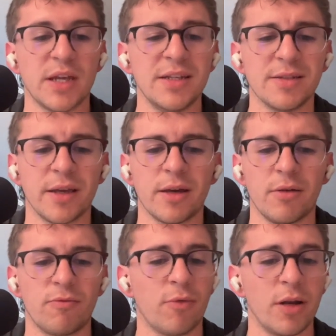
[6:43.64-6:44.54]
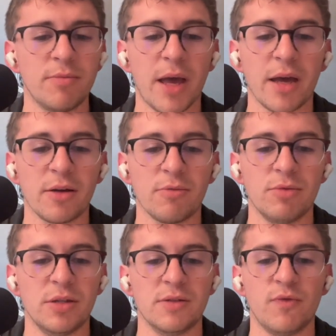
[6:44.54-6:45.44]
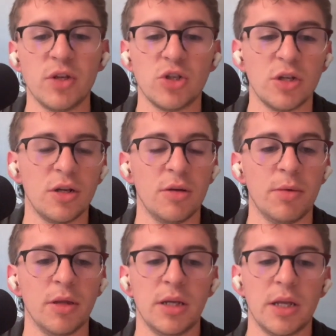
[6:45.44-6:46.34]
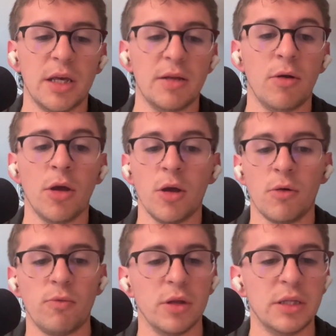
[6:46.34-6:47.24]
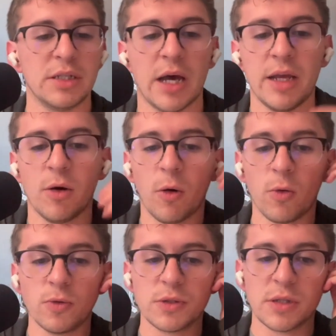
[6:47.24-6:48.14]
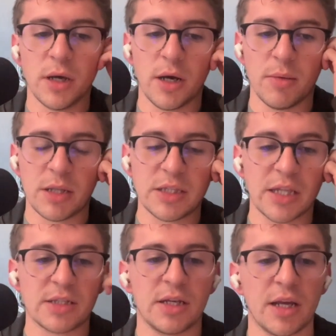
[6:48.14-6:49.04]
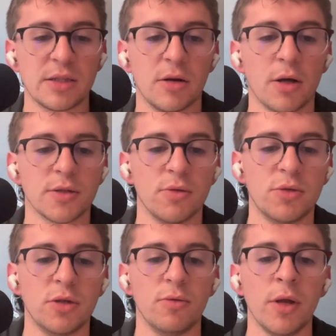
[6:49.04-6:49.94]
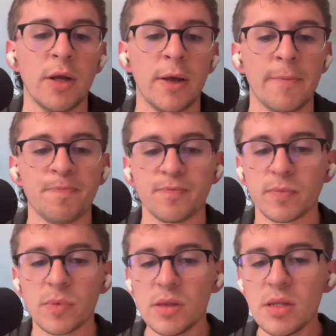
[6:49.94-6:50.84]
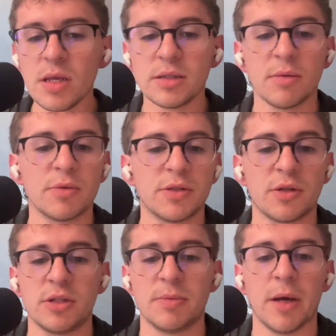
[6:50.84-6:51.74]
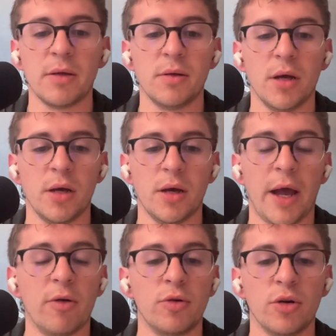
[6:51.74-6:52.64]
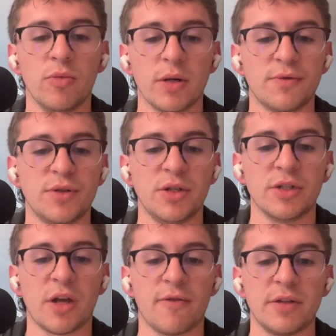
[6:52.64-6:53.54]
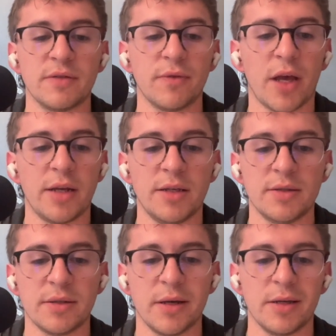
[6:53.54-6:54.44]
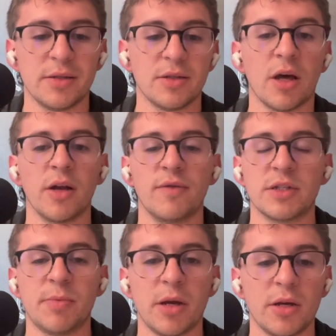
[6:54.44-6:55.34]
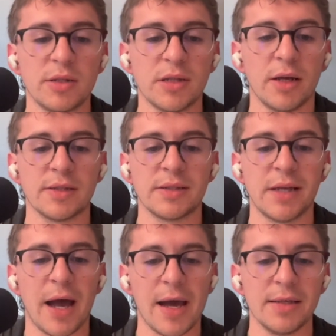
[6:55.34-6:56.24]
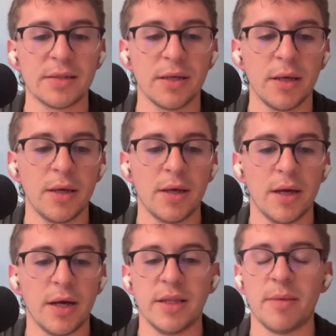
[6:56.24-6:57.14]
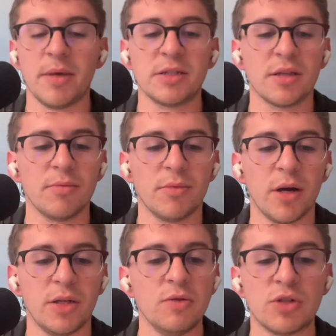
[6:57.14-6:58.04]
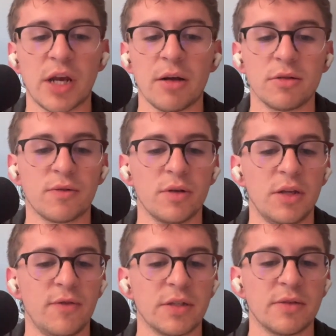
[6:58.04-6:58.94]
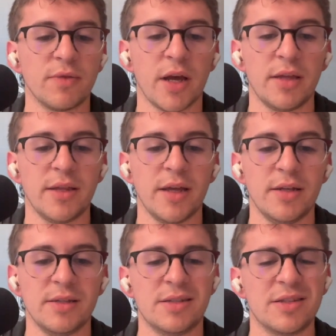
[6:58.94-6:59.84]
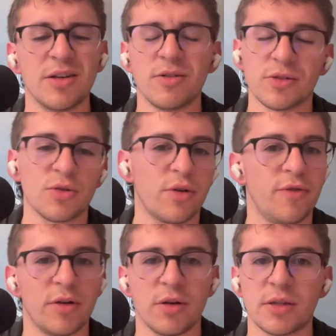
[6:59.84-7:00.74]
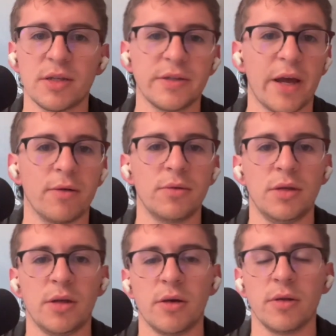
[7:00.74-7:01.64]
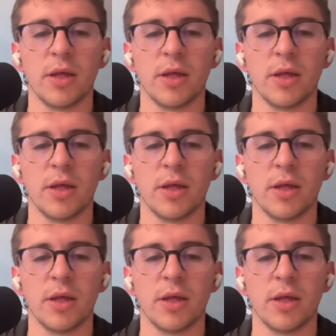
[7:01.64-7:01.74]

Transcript: Said he's like a running back with his vision and ability to hit really tight holes. And I think that's connected also to some concerns about how good West Virginia's offensive line is. It's a ton of experience, ton of size. And that makes them a huge challenge for a defensive line that is still sort of figuring things out. You